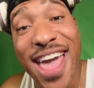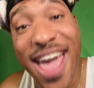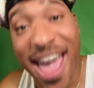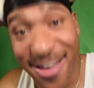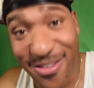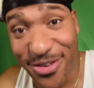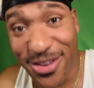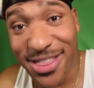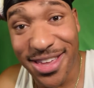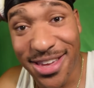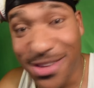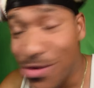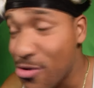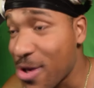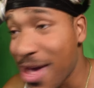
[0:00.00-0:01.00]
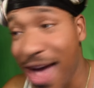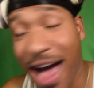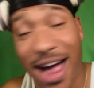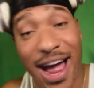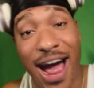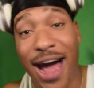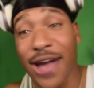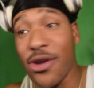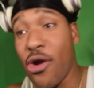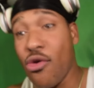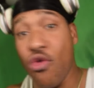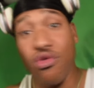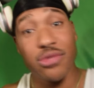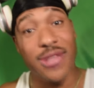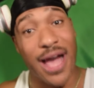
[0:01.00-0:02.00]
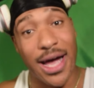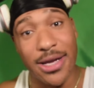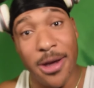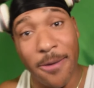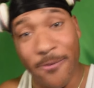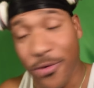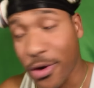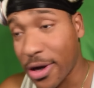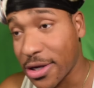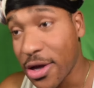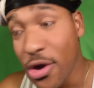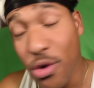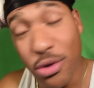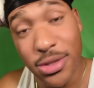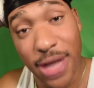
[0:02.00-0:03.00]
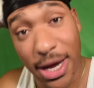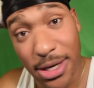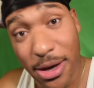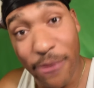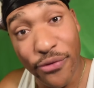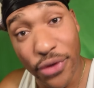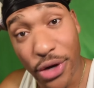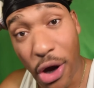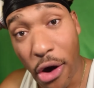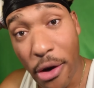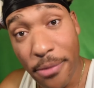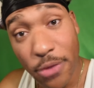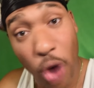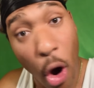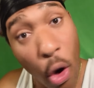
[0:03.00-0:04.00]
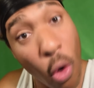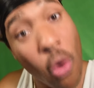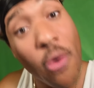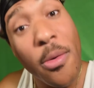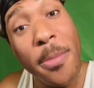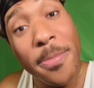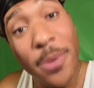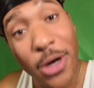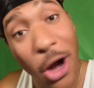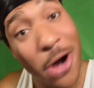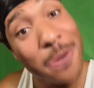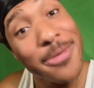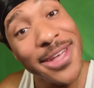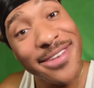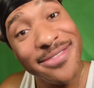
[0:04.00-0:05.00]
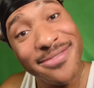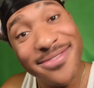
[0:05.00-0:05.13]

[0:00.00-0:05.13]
everything. I know who's lined up for us. Who's lined up for y'all? Cole? Kermit?